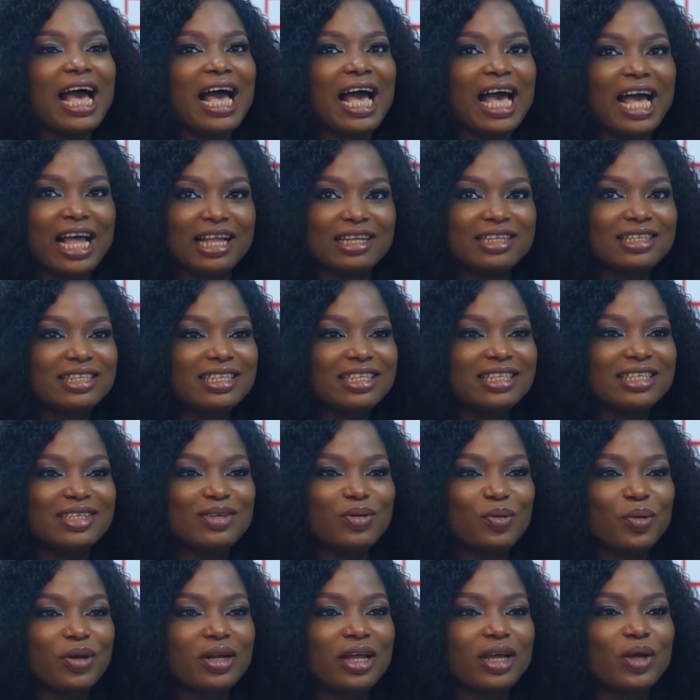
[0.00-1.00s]
And
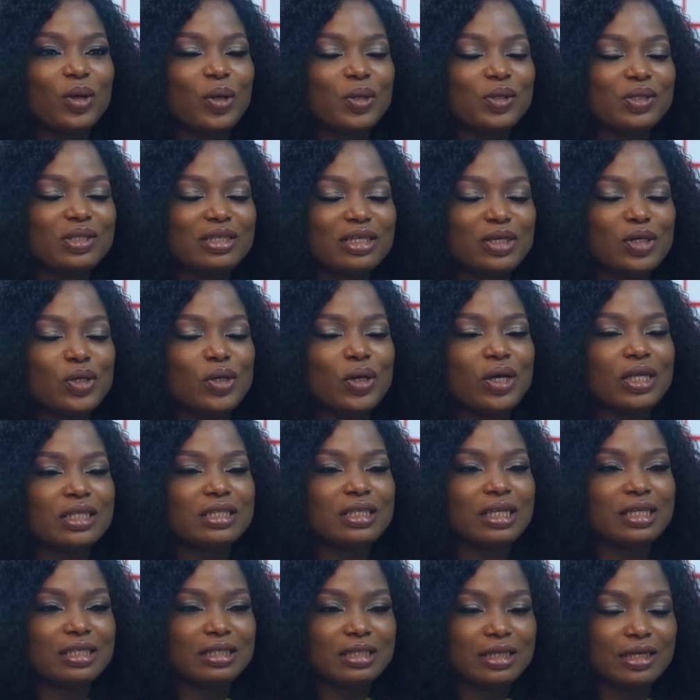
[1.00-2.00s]
when I got to the US,
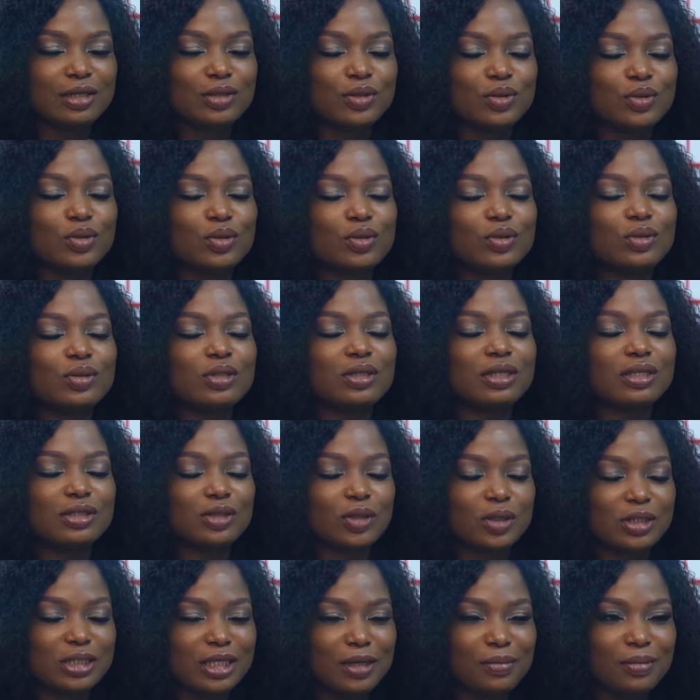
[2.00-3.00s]
I settled,
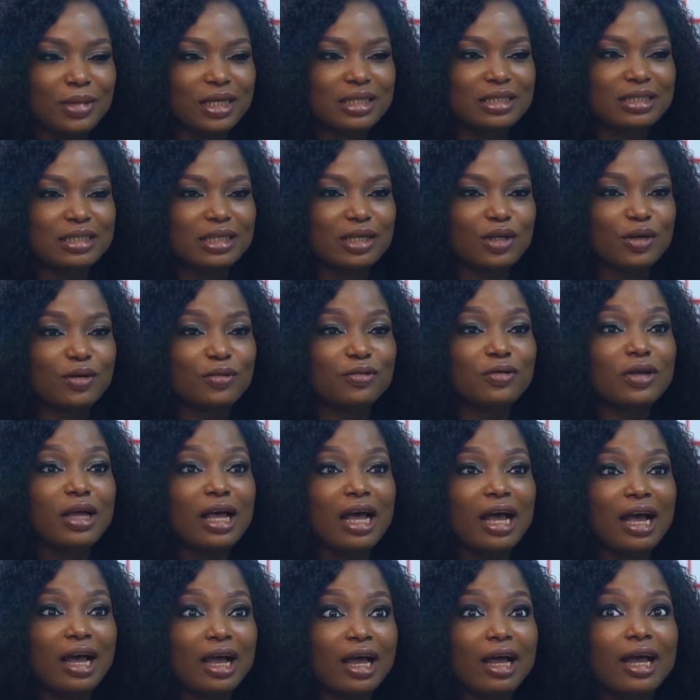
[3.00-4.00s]
sorted myself.
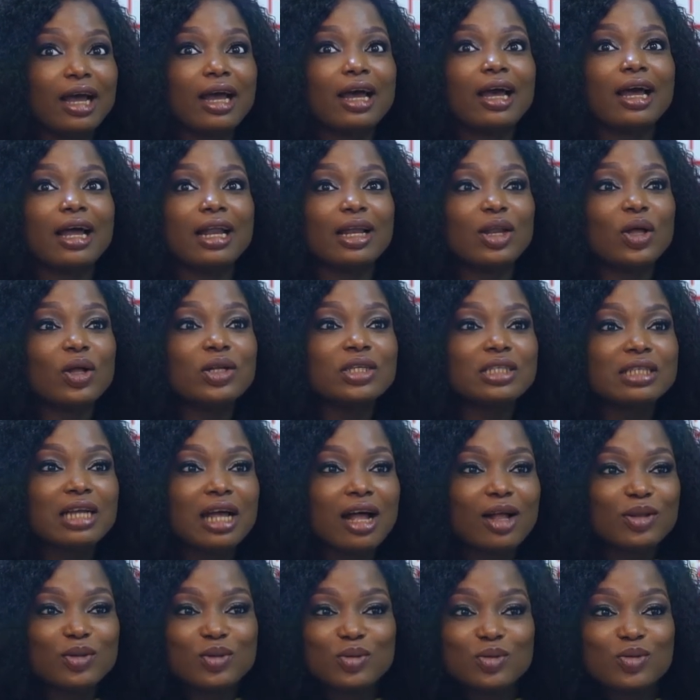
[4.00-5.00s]
I launched
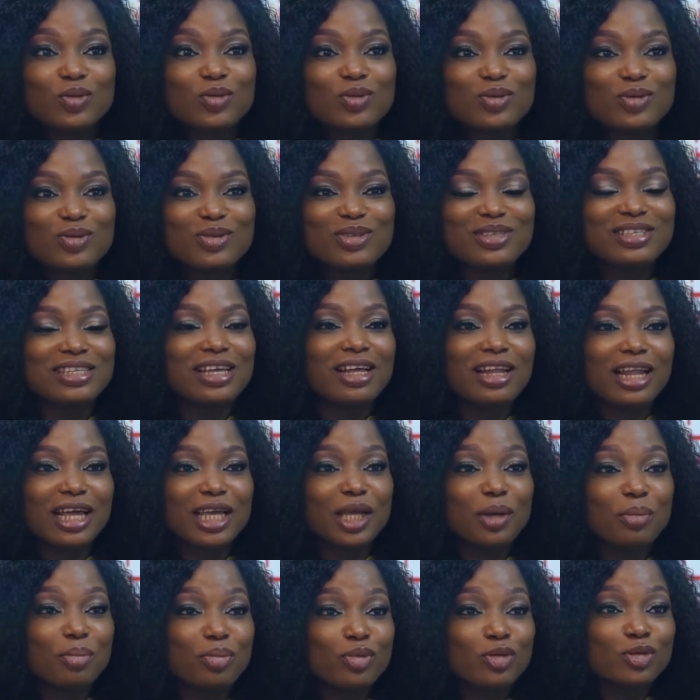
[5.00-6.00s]
How to Sell
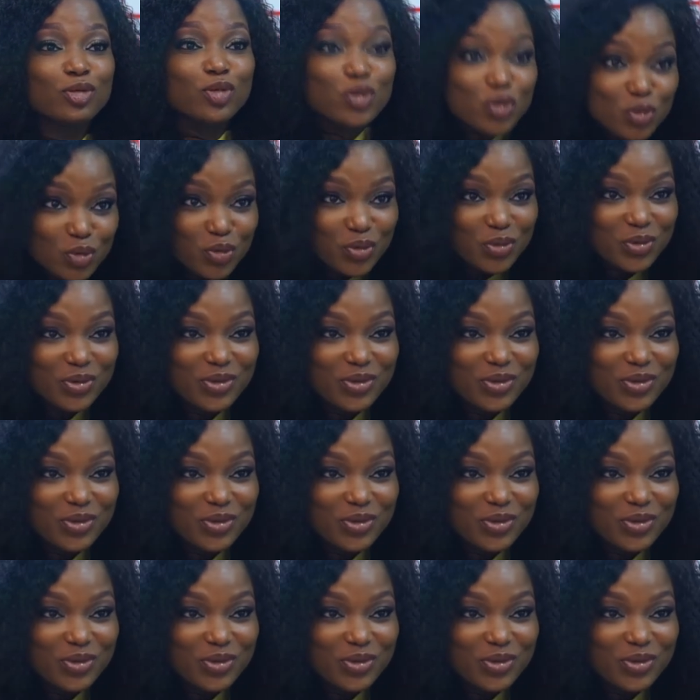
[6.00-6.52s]
Like a Pro Two.